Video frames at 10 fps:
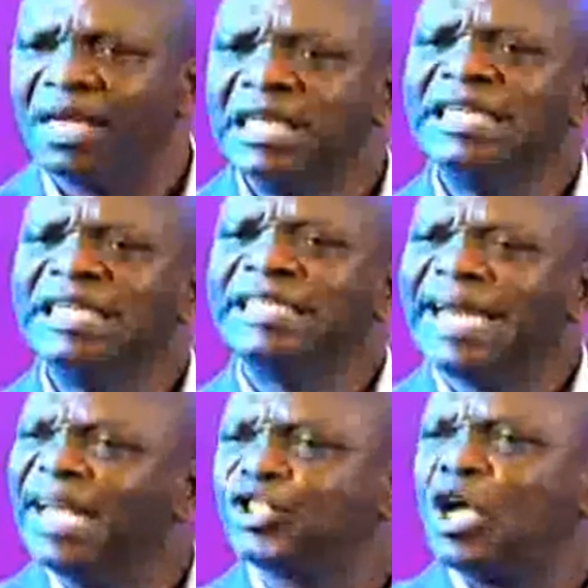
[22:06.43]
the day
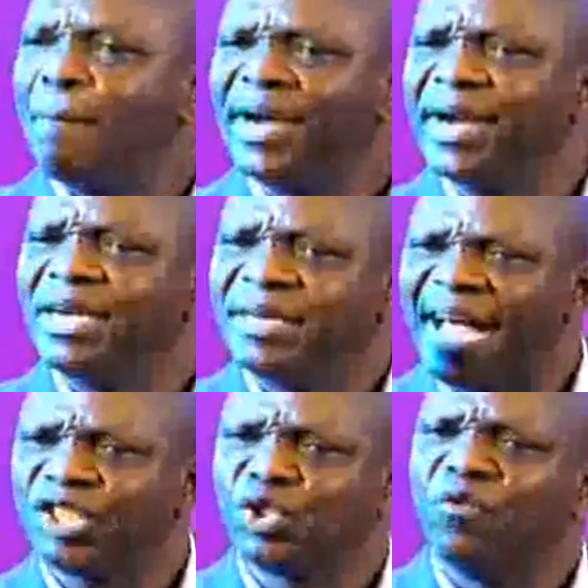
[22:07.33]
somebody
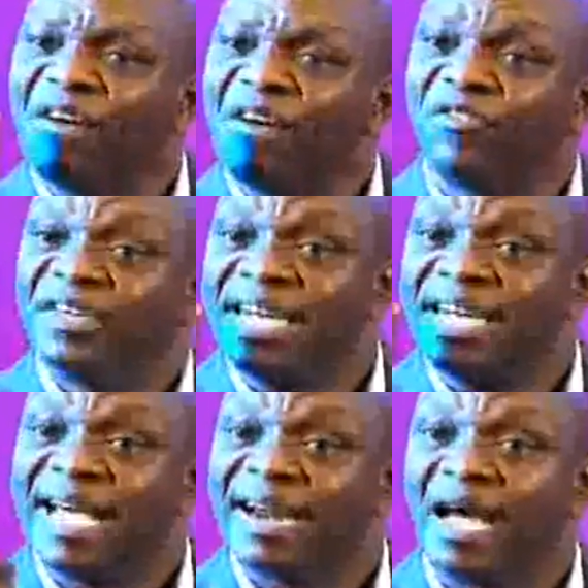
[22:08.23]
dash you 500 naira,